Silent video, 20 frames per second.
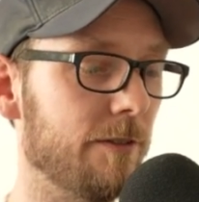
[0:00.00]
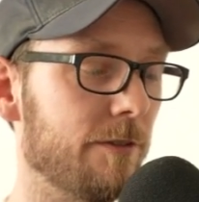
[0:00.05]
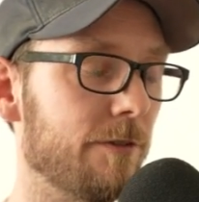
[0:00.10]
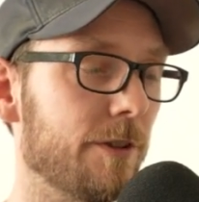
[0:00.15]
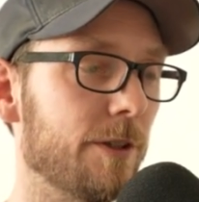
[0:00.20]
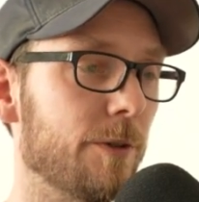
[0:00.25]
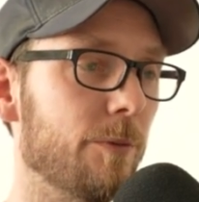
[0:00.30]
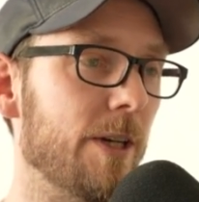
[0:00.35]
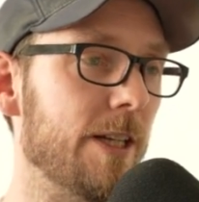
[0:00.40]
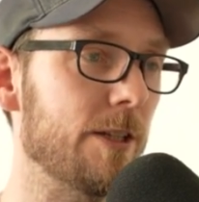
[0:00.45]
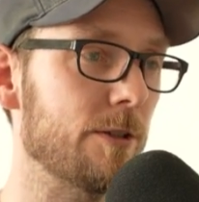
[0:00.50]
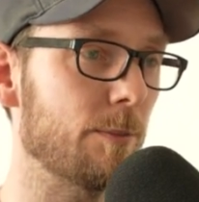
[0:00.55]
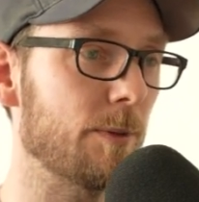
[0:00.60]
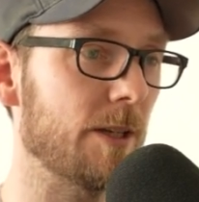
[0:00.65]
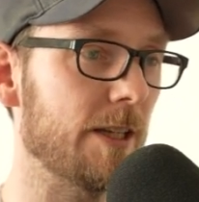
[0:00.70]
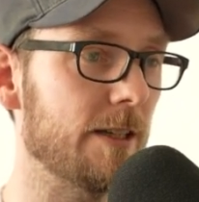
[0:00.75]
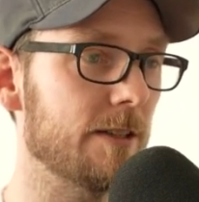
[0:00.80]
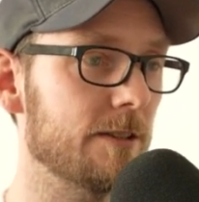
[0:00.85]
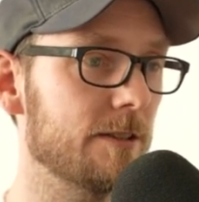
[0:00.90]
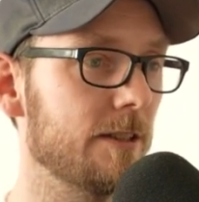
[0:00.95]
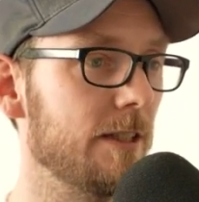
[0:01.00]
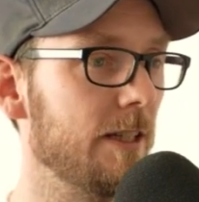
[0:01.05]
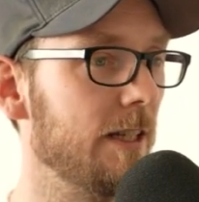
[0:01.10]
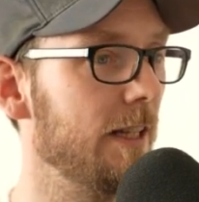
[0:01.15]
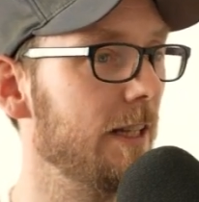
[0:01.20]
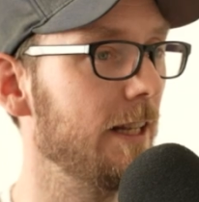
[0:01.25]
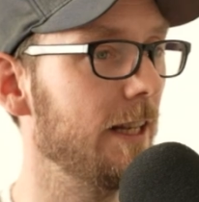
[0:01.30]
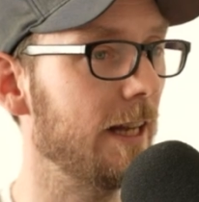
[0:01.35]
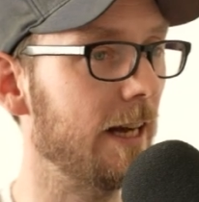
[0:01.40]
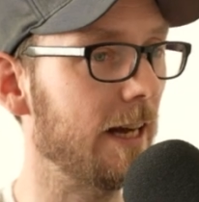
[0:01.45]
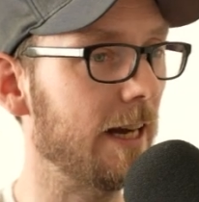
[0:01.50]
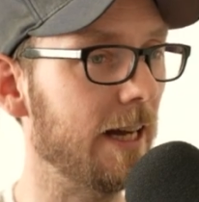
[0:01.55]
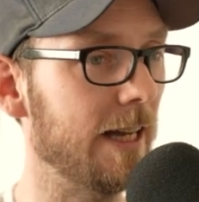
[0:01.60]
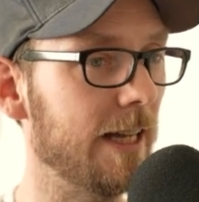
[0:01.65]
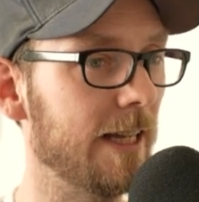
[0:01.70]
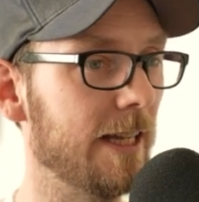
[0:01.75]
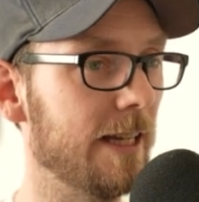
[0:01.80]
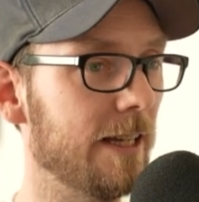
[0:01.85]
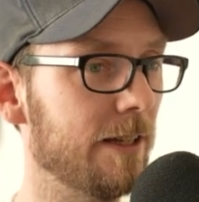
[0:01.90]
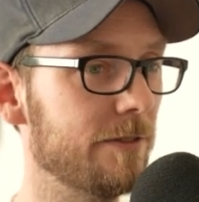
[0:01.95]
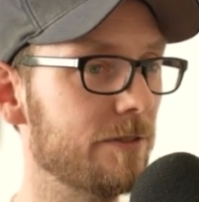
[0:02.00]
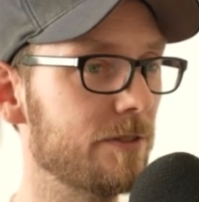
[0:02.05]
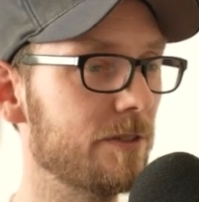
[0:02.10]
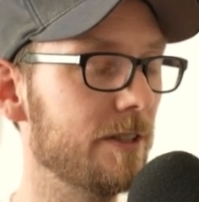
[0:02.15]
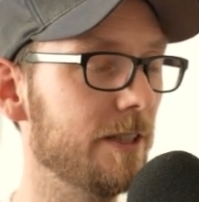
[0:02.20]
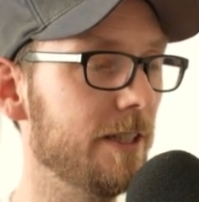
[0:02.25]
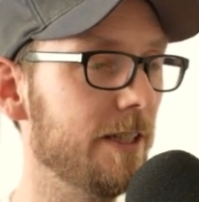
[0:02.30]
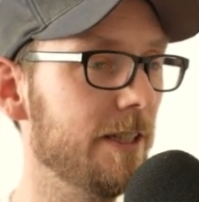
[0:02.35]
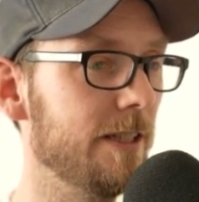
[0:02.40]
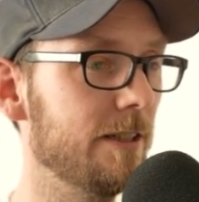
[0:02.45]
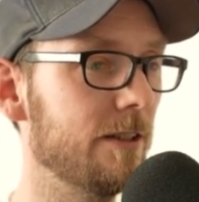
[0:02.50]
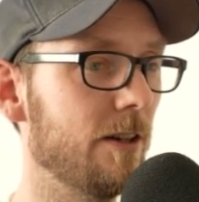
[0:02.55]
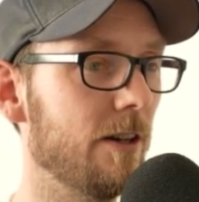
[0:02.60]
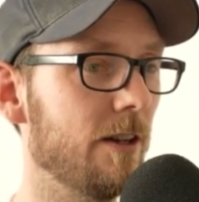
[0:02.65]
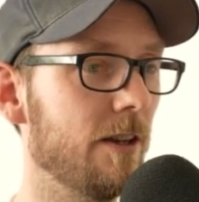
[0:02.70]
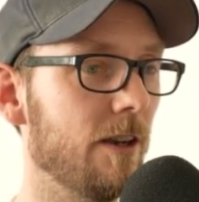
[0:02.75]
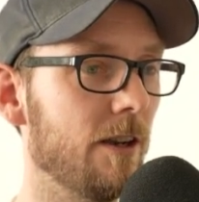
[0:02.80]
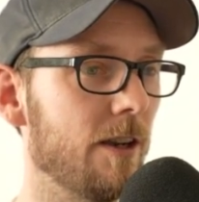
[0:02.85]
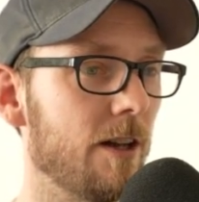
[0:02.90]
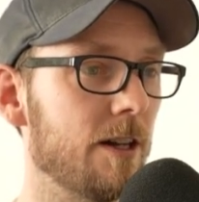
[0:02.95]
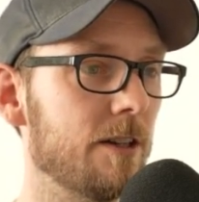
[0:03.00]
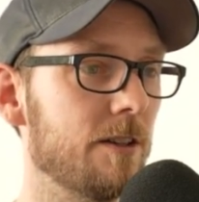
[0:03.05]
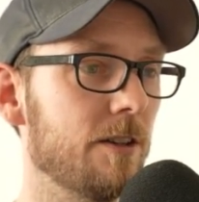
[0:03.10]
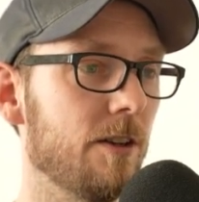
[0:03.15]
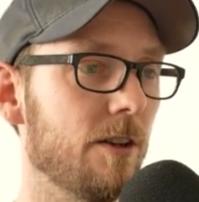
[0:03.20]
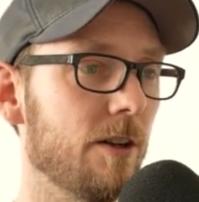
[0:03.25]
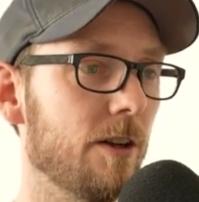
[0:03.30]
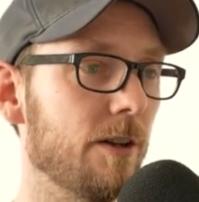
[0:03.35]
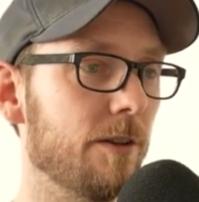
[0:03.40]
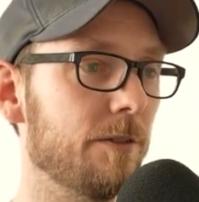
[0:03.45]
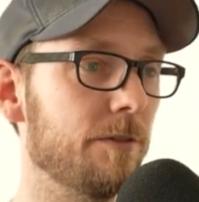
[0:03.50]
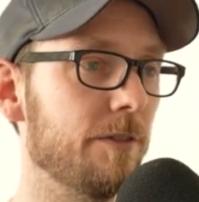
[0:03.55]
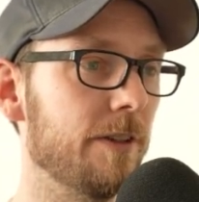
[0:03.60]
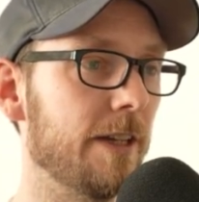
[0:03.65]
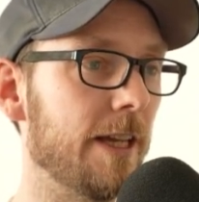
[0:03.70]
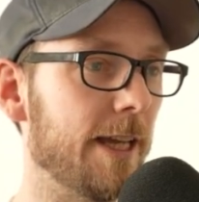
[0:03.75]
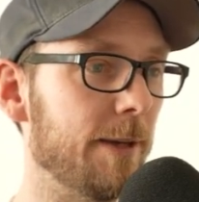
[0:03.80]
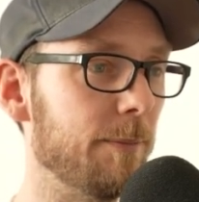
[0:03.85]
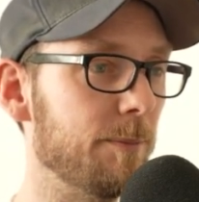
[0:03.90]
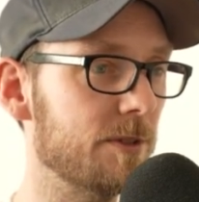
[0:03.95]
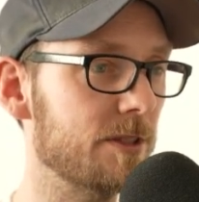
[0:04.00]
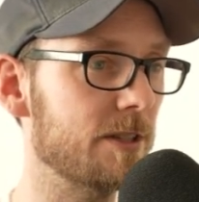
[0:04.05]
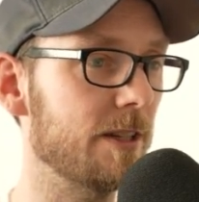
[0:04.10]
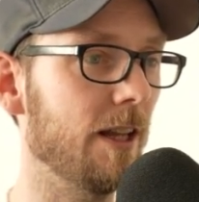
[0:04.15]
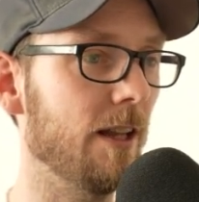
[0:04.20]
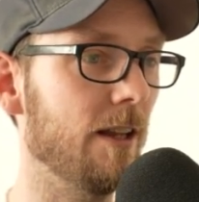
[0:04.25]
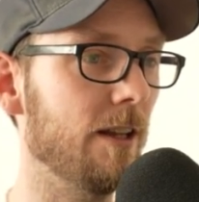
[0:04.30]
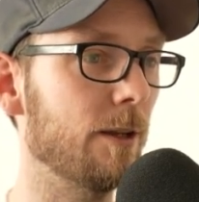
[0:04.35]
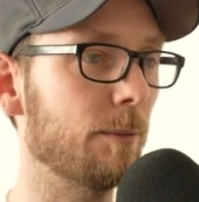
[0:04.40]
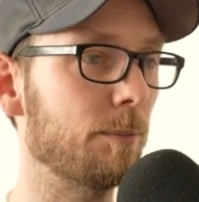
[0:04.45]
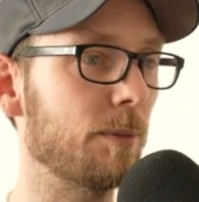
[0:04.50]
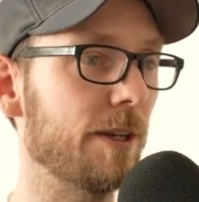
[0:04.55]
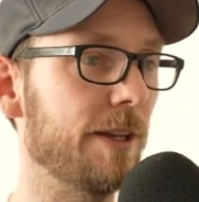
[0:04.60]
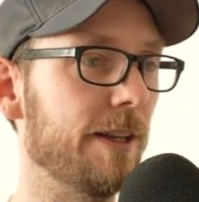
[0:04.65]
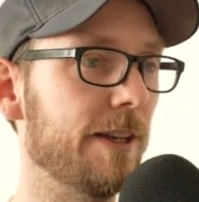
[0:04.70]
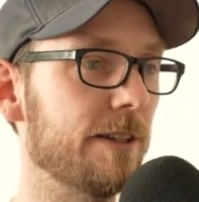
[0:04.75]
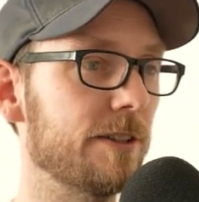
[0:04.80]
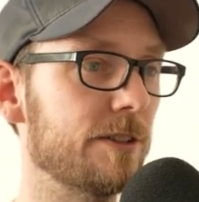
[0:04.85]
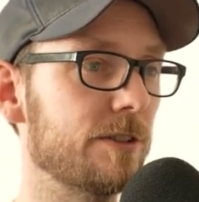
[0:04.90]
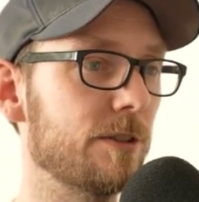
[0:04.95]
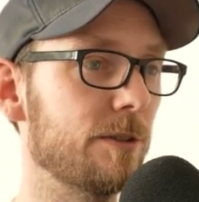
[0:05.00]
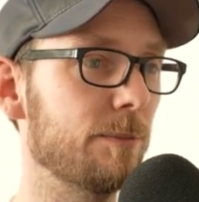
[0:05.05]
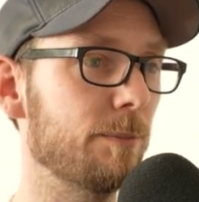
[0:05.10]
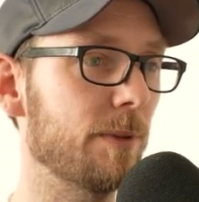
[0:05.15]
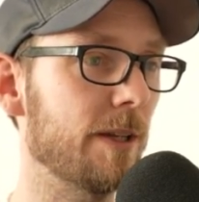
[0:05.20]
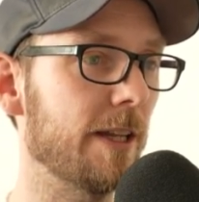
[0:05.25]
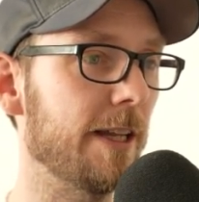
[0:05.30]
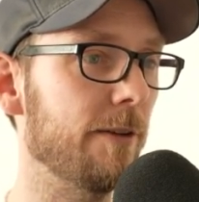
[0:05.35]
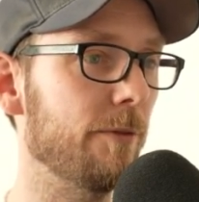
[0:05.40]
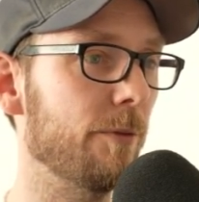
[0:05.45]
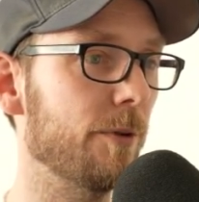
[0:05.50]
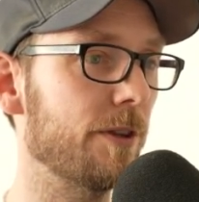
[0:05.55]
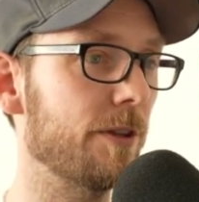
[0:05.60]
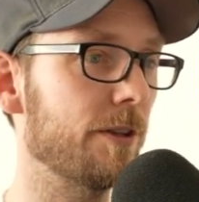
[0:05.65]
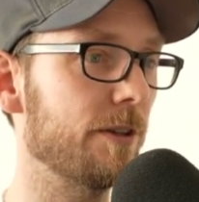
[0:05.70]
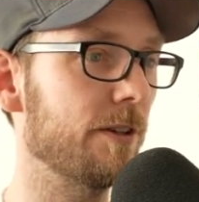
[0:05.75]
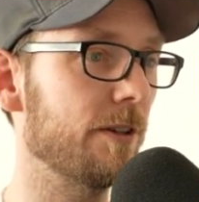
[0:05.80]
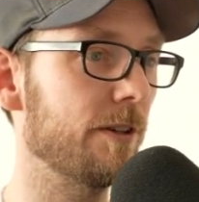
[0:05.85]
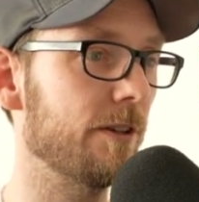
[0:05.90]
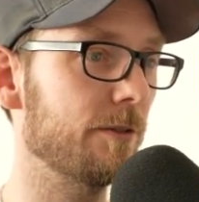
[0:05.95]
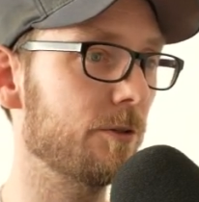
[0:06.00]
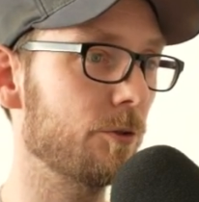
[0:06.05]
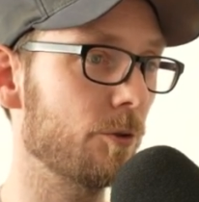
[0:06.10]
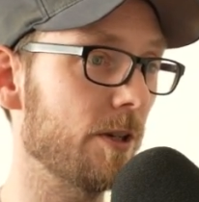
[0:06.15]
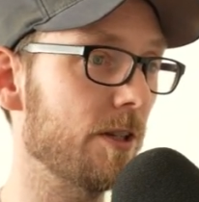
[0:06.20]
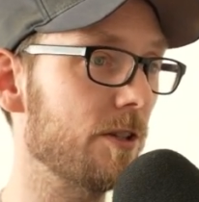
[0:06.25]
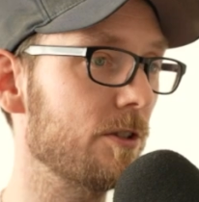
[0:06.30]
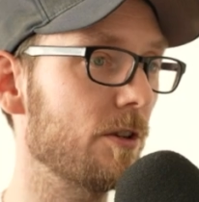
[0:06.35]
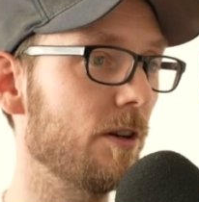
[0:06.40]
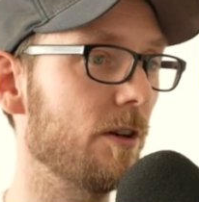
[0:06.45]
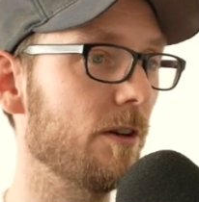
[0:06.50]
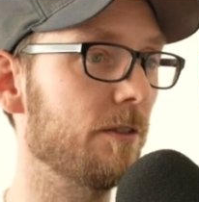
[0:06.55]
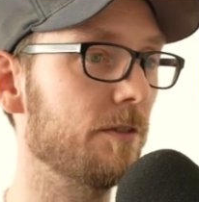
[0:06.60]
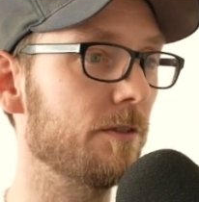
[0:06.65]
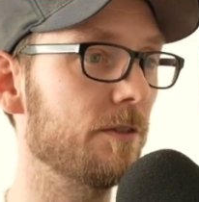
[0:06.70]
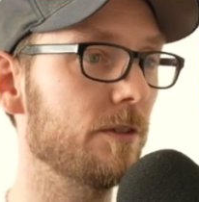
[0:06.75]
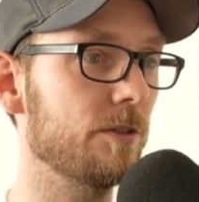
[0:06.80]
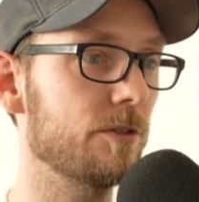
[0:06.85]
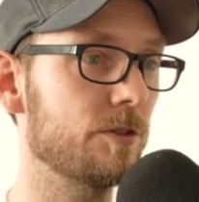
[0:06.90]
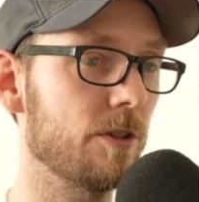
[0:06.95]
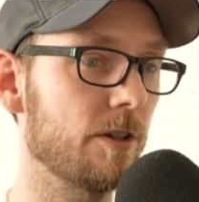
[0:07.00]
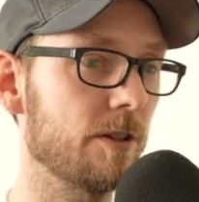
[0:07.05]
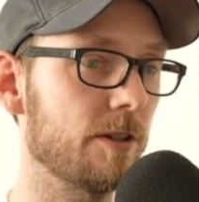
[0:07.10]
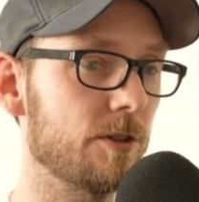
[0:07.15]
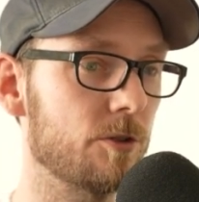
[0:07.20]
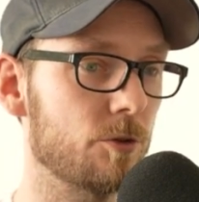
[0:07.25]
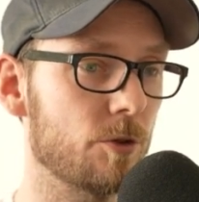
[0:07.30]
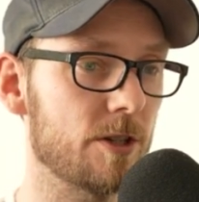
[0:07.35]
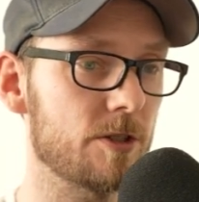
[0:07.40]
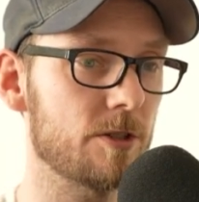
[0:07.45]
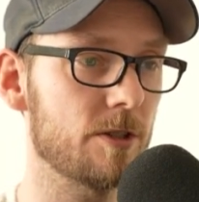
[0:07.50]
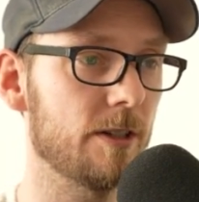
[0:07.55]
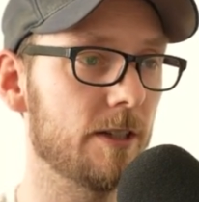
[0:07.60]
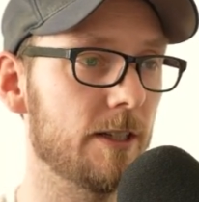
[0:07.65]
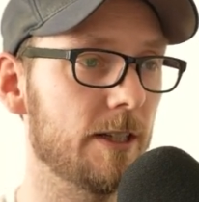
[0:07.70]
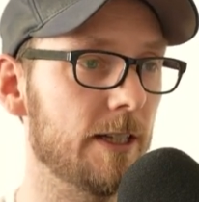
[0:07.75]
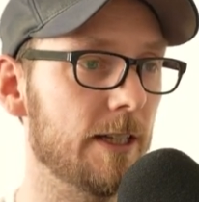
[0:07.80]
ranger players, I have seen a lot of Salia players play with the Trench of Sunken Treasure.